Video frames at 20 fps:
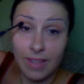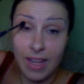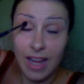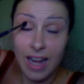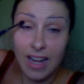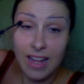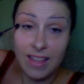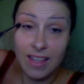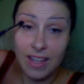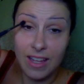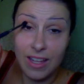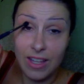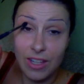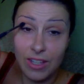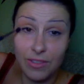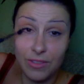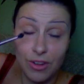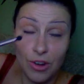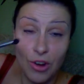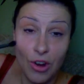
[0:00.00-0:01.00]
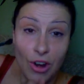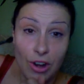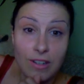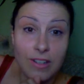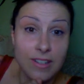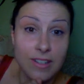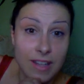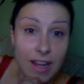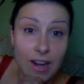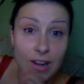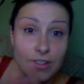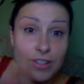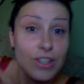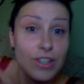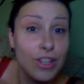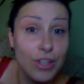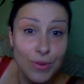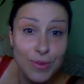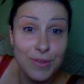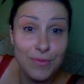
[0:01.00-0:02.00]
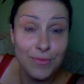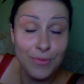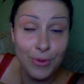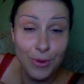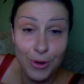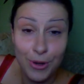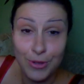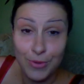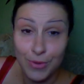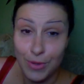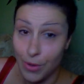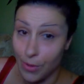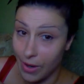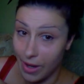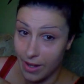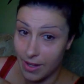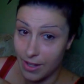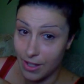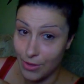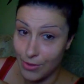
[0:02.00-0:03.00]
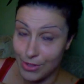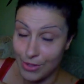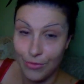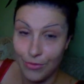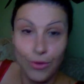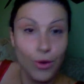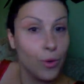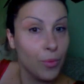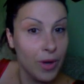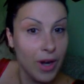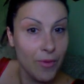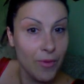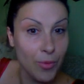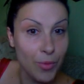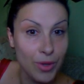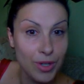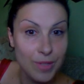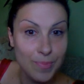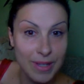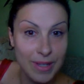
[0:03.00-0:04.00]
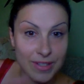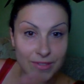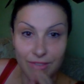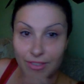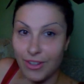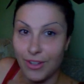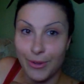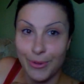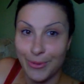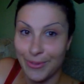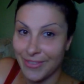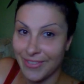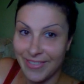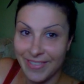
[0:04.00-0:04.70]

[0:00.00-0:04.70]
Anything your heart desires to use it for, you go ahead and use it for whatever works best for you.